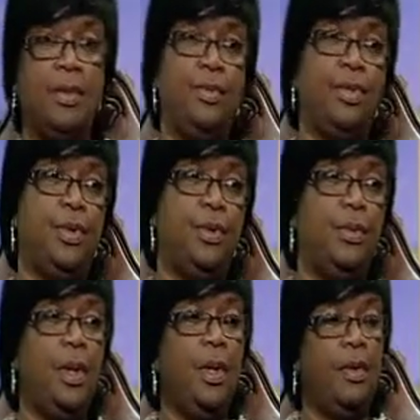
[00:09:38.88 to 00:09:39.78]
due
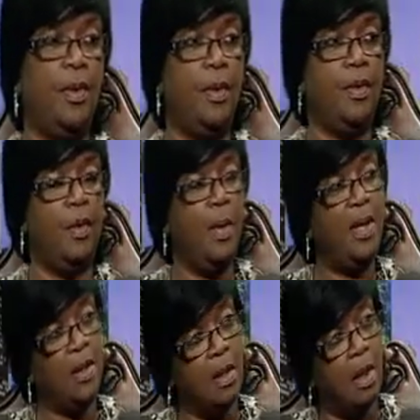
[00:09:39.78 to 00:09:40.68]
to the
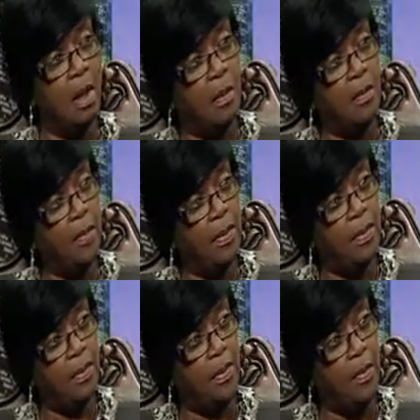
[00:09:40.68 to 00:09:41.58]
way the law
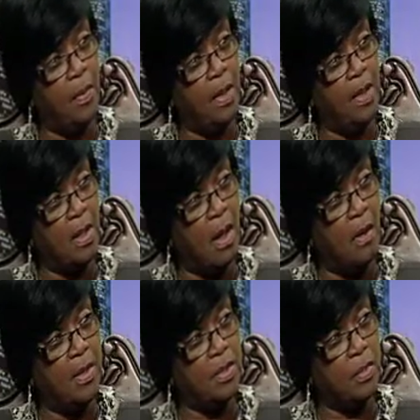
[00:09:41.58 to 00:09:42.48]

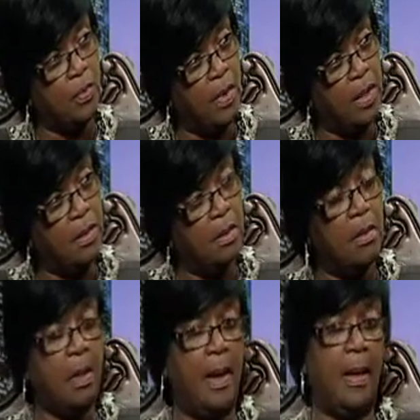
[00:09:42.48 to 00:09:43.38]
is
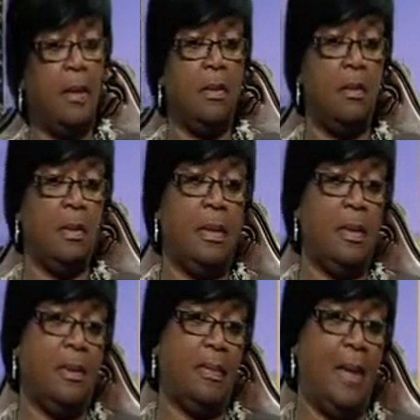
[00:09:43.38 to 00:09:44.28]
written, and
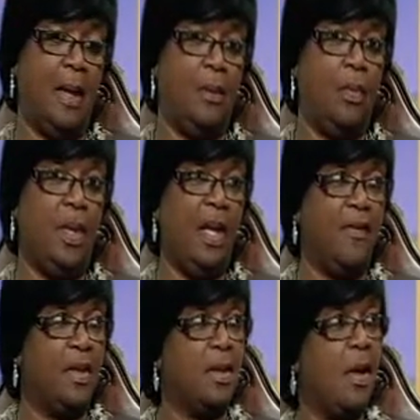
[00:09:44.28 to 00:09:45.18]
we
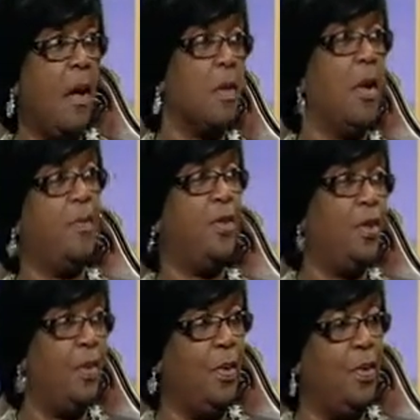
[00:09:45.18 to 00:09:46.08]
haven't caught up
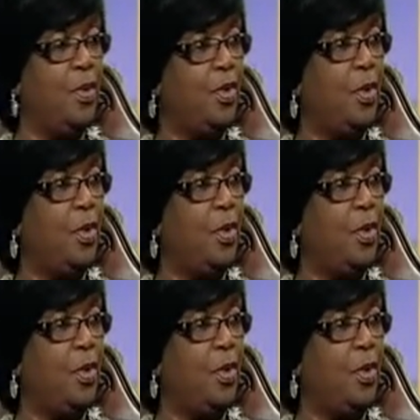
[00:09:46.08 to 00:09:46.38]
to